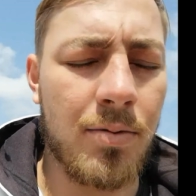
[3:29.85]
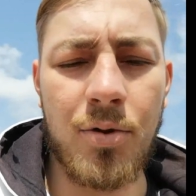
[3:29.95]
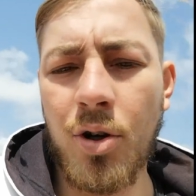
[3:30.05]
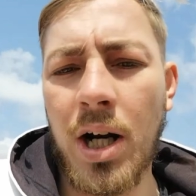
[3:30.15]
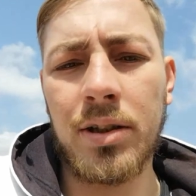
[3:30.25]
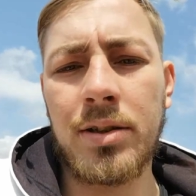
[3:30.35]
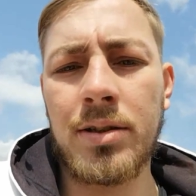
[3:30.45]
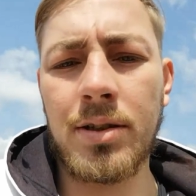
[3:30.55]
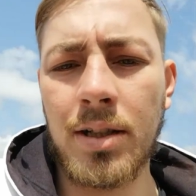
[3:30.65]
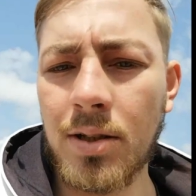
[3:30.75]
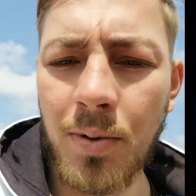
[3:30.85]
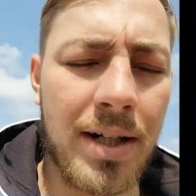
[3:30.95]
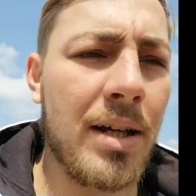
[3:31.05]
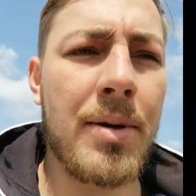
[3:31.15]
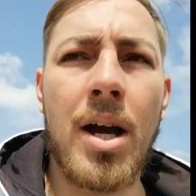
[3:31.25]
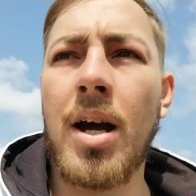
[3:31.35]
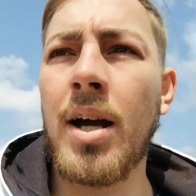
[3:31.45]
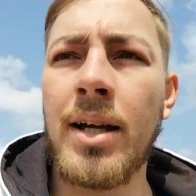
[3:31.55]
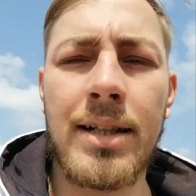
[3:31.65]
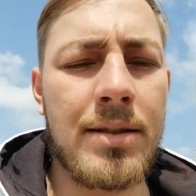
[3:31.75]
throughout so it's a 1 dbi
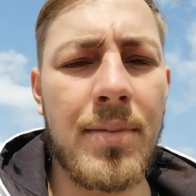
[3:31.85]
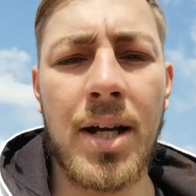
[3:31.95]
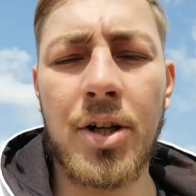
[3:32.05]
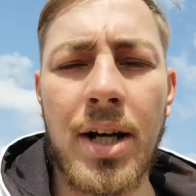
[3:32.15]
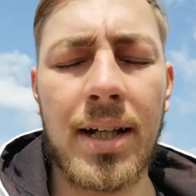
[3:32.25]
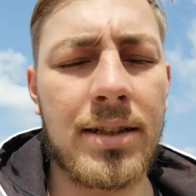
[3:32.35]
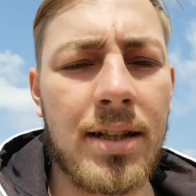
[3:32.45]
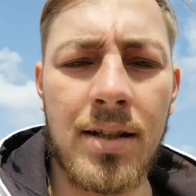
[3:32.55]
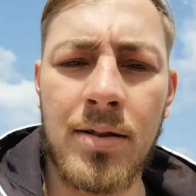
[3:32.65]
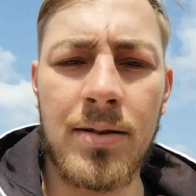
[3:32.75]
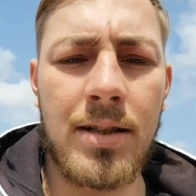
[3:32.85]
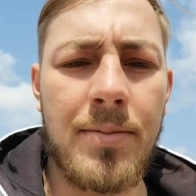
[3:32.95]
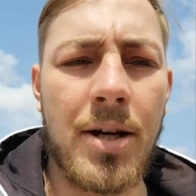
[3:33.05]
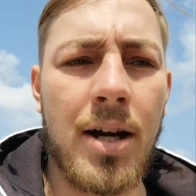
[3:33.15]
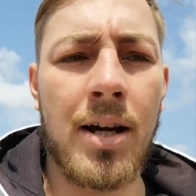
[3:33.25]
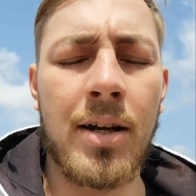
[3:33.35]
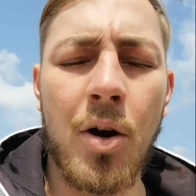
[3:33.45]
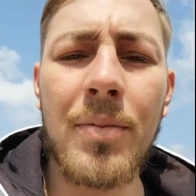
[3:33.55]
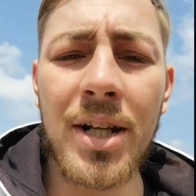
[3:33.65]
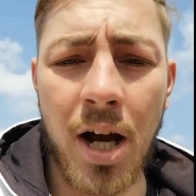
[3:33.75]
SMA connector dbi
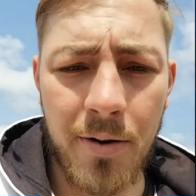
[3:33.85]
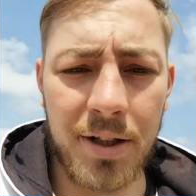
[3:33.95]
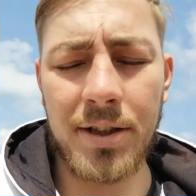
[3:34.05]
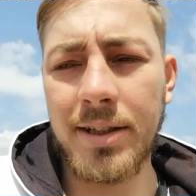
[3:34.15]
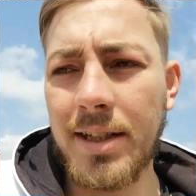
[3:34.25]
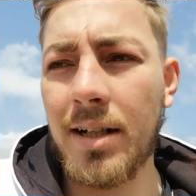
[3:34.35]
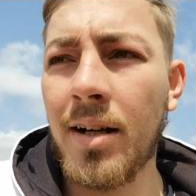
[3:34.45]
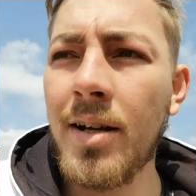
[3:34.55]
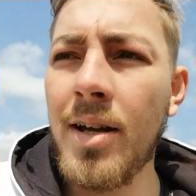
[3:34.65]
omnidirectional antenna